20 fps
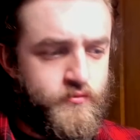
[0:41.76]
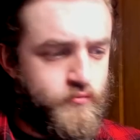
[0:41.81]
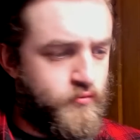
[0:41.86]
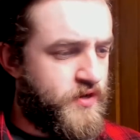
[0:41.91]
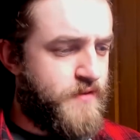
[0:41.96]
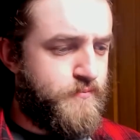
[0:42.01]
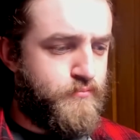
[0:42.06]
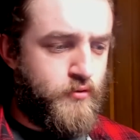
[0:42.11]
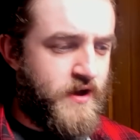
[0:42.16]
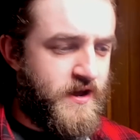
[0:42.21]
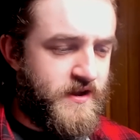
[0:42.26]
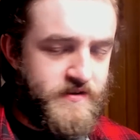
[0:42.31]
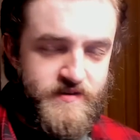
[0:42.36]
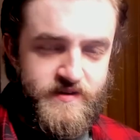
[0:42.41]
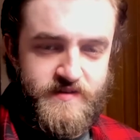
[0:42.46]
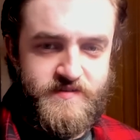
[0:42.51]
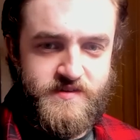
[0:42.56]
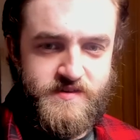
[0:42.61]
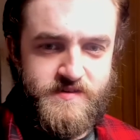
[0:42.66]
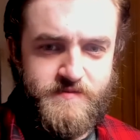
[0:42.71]
Rebrand
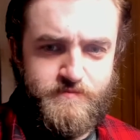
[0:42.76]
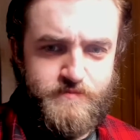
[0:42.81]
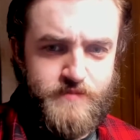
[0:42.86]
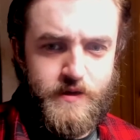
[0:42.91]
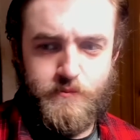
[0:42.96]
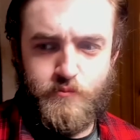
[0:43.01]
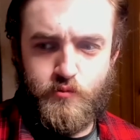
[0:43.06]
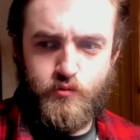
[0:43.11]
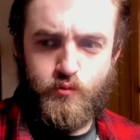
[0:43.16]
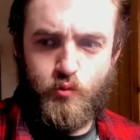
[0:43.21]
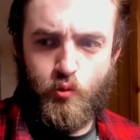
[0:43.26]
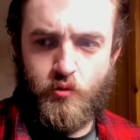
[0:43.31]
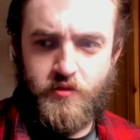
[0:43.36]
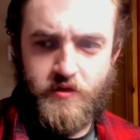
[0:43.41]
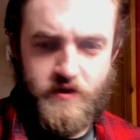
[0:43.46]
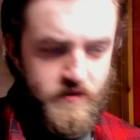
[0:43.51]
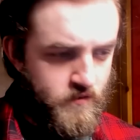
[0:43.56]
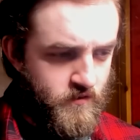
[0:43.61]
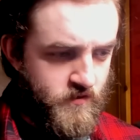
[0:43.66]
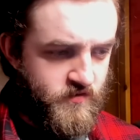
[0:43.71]
it and people will
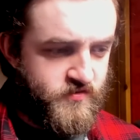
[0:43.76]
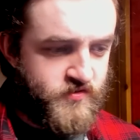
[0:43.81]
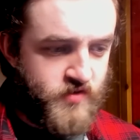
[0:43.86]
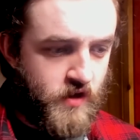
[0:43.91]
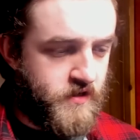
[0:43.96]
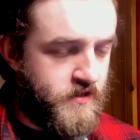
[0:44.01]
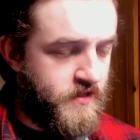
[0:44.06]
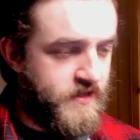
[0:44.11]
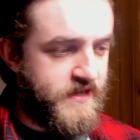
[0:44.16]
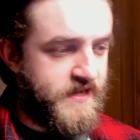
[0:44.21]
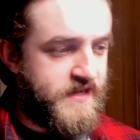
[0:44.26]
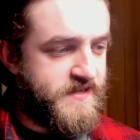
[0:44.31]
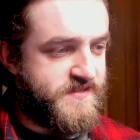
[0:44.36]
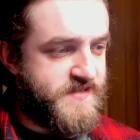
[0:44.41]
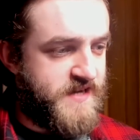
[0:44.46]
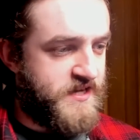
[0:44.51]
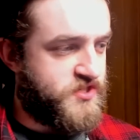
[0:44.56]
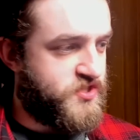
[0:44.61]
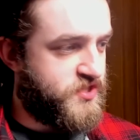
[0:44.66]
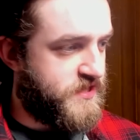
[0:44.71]
think that suddenly it's
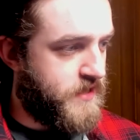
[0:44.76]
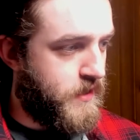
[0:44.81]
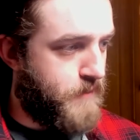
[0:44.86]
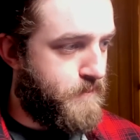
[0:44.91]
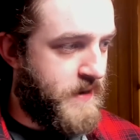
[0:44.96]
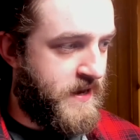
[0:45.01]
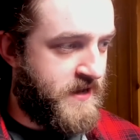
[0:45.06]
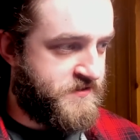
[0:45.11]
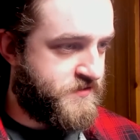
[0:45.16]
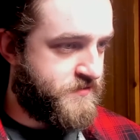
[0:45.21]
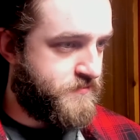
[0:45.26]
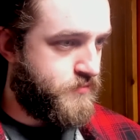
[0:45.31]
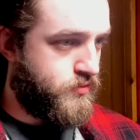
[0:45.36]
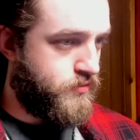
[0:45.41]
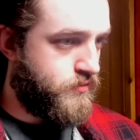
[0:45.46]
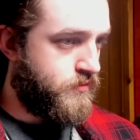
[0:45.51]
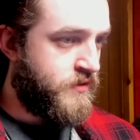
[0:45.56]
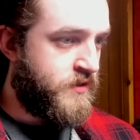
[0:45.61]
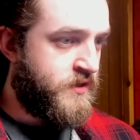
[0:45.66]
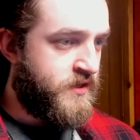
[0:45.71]
actually a
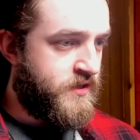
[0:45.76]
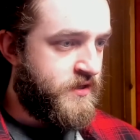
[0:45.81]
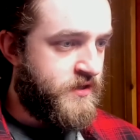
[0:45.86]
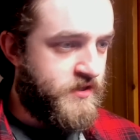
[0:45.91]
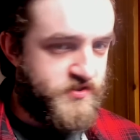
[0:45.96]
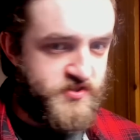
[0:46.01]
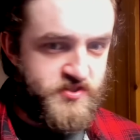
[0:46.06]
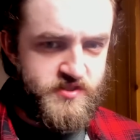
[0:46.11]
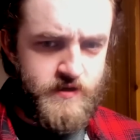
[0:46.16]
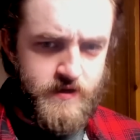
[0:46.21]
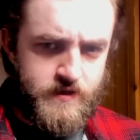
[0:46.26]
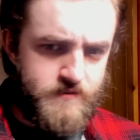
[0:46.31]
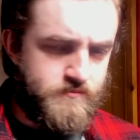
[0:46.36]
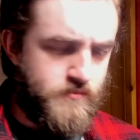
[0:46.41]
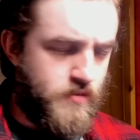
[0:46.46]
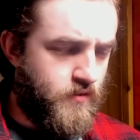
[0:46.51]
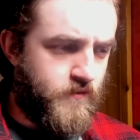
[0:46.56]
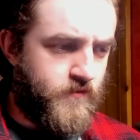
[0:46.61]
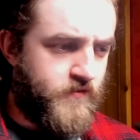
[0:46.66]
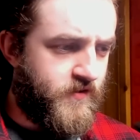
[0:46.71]
passable Steam
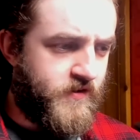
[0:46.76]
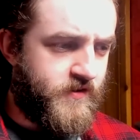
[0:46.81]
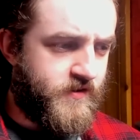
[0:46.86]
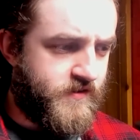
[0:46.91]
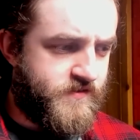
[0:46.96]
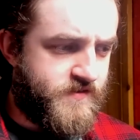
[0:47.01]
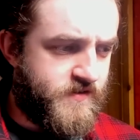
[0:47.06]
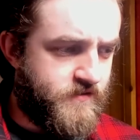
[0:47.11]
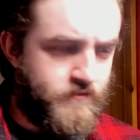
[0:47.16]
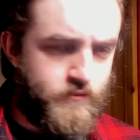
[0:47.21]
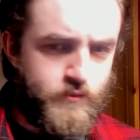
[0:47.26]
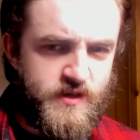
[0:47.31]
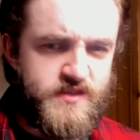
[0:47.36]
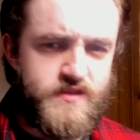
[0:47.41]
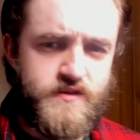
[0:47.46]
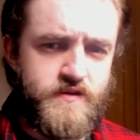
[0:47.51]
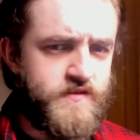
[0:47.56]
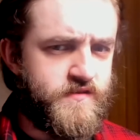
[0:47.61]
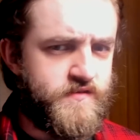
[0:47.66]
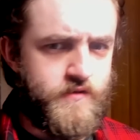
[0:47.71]
alternative,
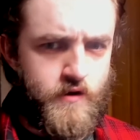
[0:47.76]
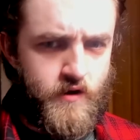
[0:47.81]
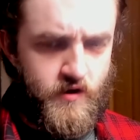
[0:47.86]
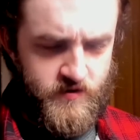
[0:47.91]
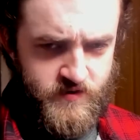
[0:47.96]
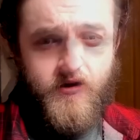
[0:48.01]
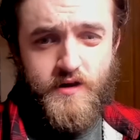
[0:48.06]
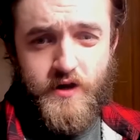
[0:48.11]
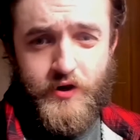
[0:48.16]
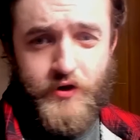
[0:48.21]
which it is not.